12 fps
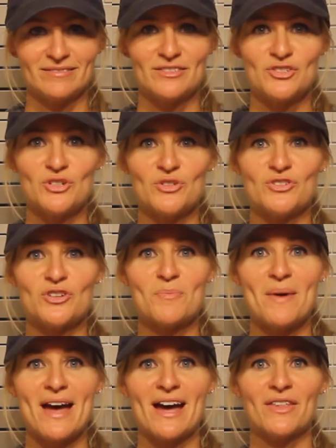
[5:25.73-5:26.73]
Choose your
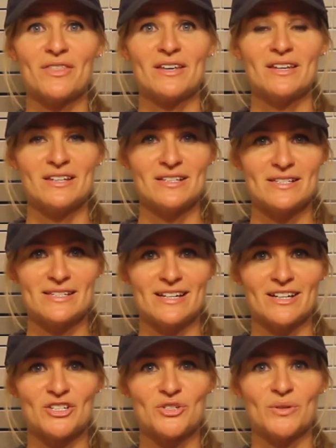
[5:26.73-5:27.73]
path,
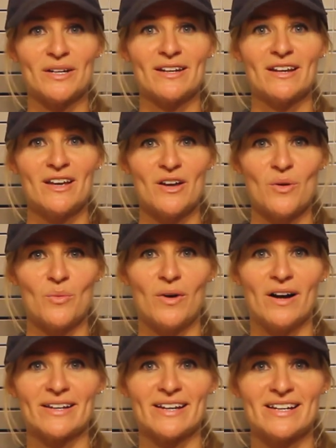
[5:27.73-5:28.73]
stick to it,
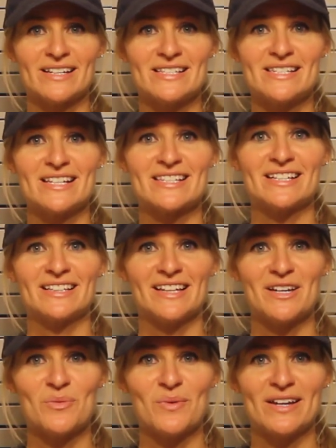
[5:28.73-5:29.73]
walk it
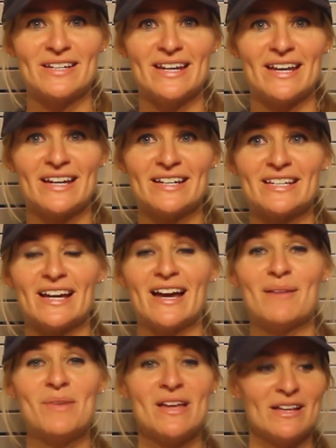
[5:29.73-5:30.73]
consistently, one day at a
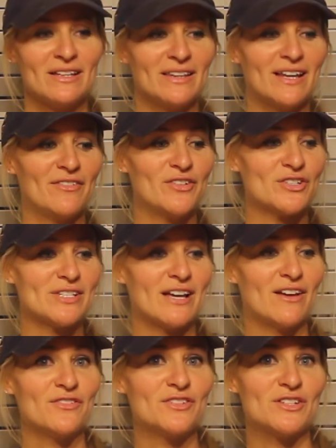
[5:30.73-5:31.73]
time. Love
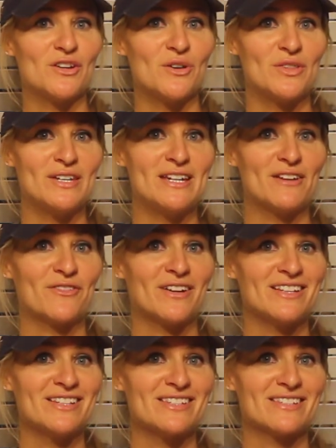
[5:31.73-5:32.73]
yourself to know the
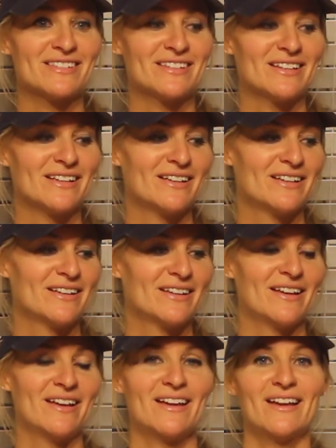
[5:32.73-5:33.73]
difference,
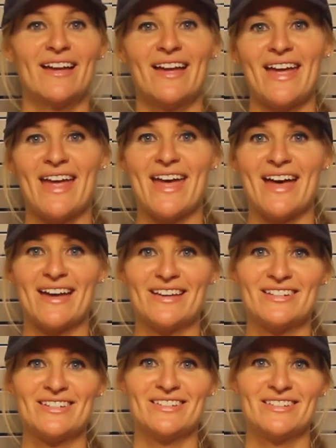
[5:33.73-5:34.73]

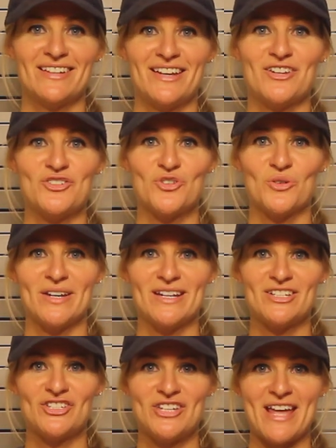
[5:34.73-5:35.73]
and
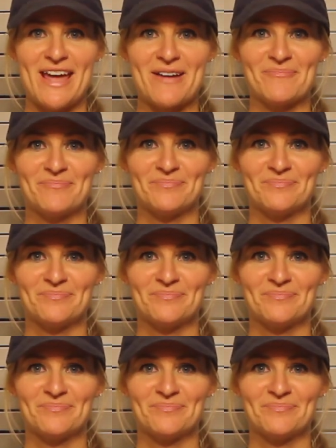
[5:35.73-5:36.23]
enjoy each day.